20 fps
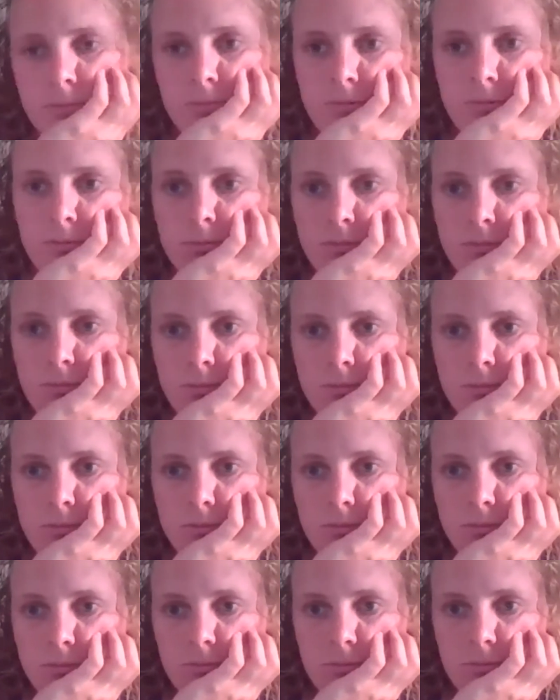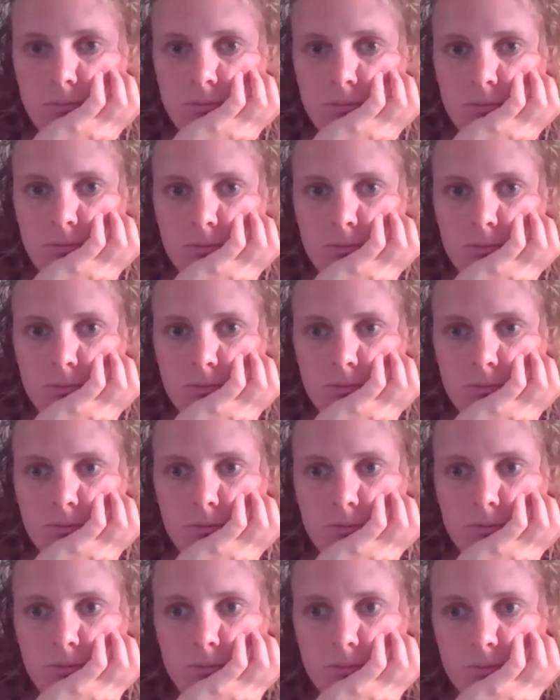
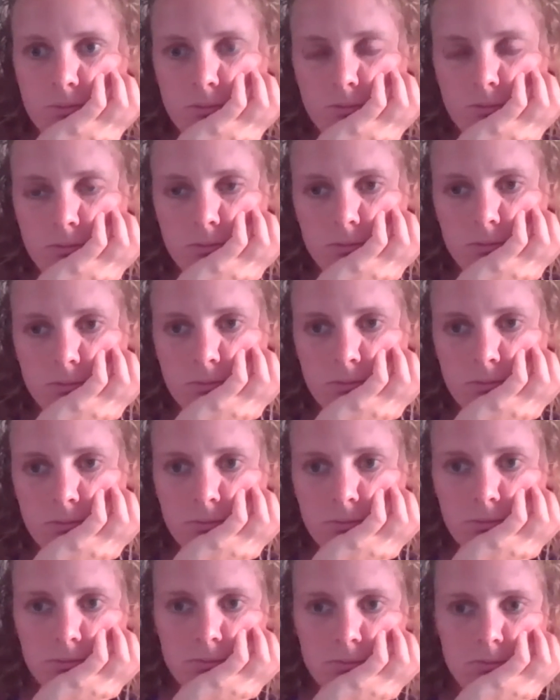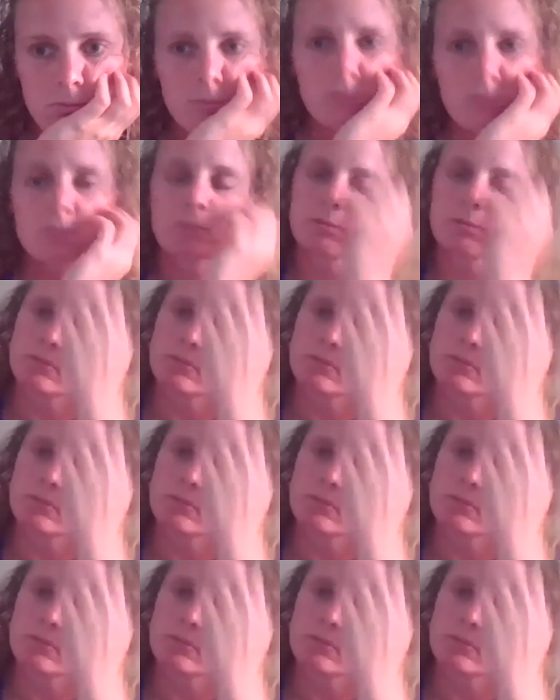Nothing is said.